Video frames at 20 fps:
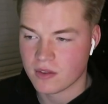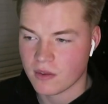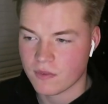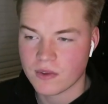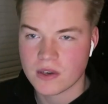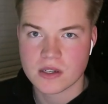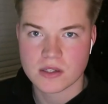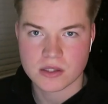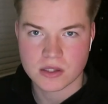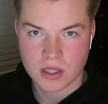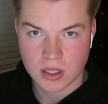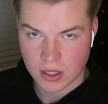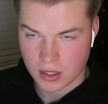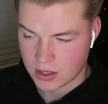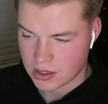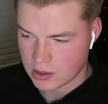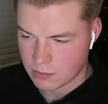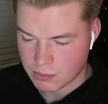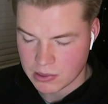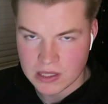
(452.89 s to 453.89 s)
He finished
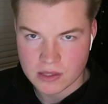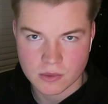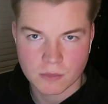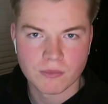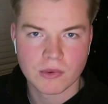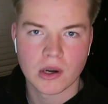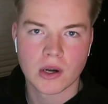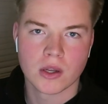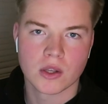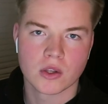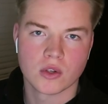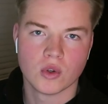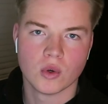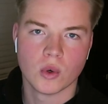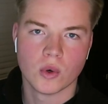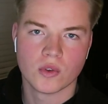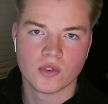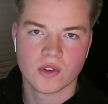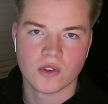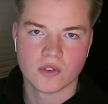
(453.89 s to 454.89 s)
third. He beat some very good
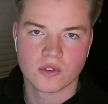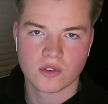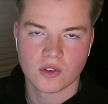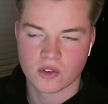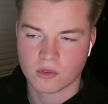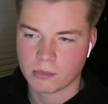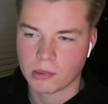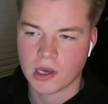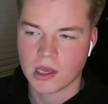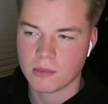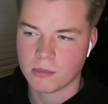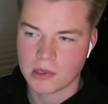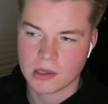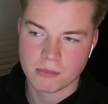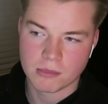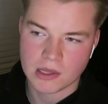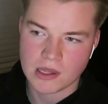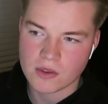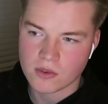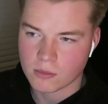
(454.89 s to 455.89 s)
horses despite
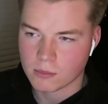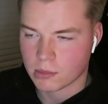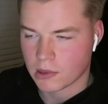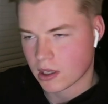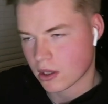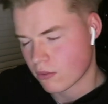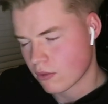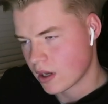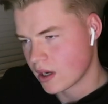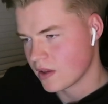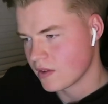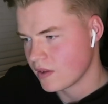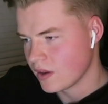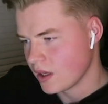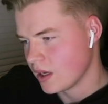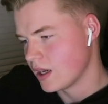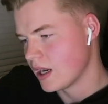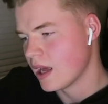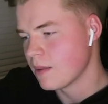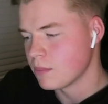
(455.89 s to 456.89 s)
being beaten by
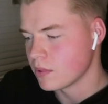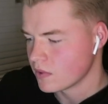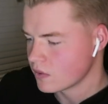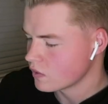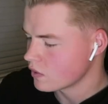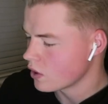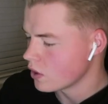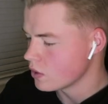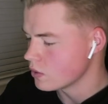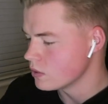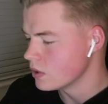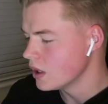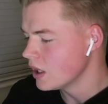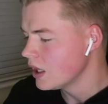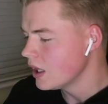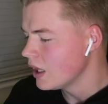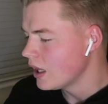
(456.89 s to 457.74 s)
Grenadine and Edward Stone.